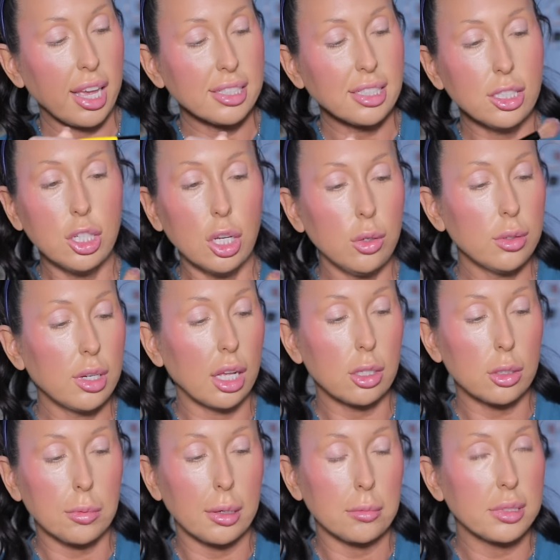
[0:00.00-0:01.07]
I know
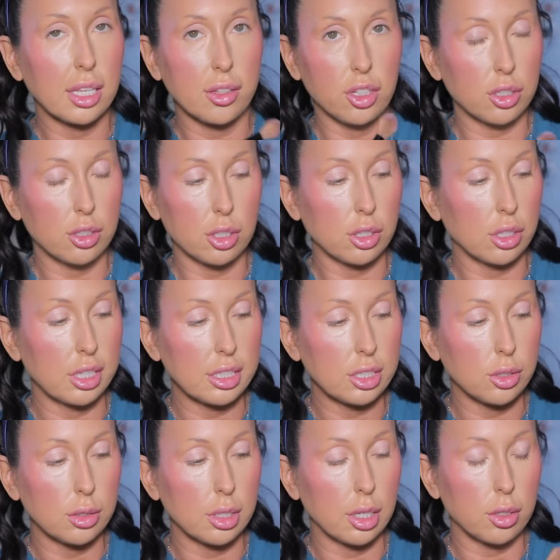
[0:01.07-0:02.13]
ColourPop said that they're going to
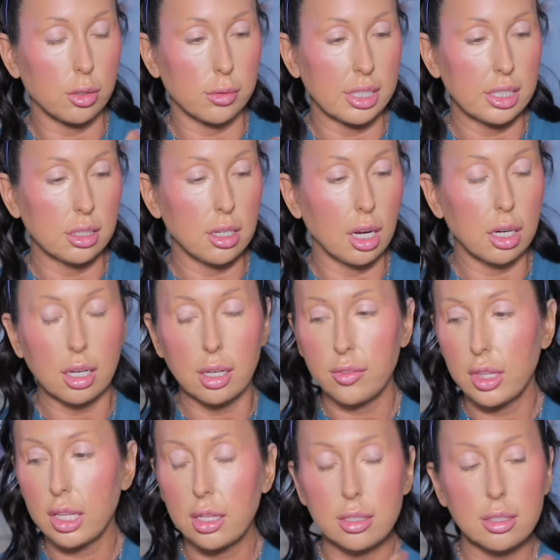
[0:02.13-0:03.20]
do another restock
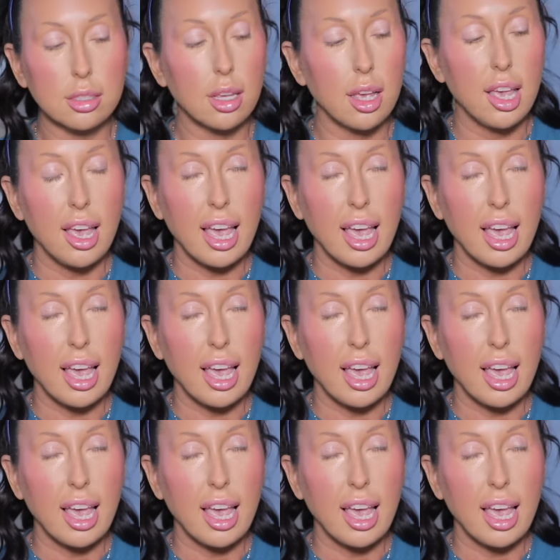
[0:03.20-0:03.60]
of this.